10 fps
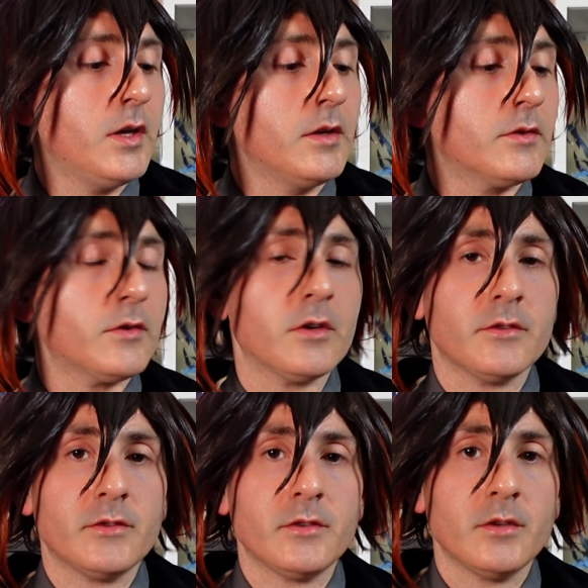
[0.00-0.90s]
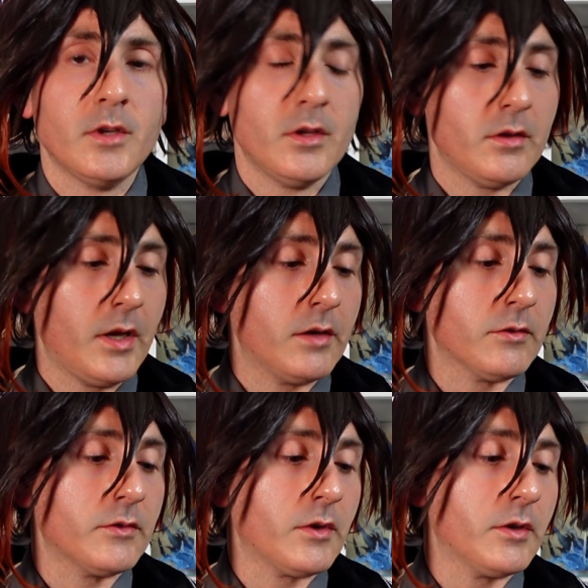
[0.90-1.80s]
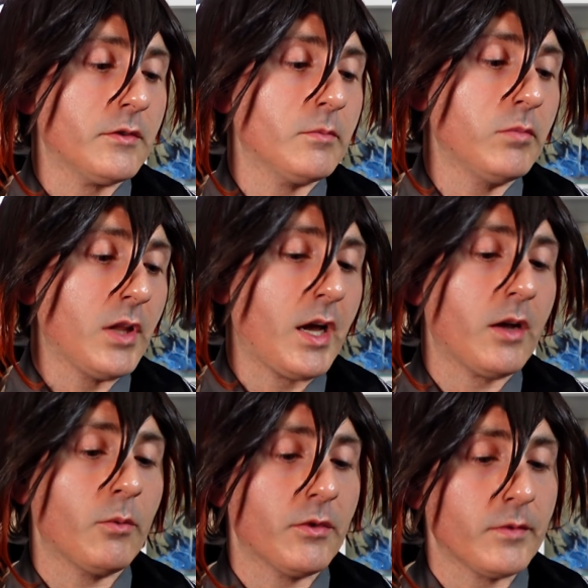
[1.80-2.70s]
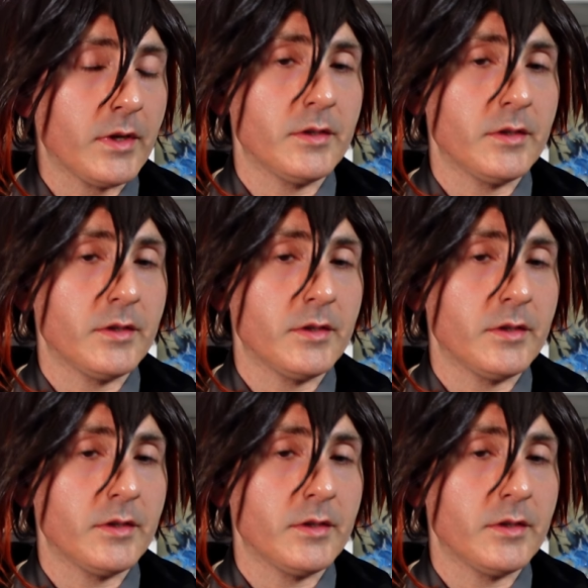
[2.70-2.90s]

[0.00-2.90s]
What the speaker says: The handle starts black with red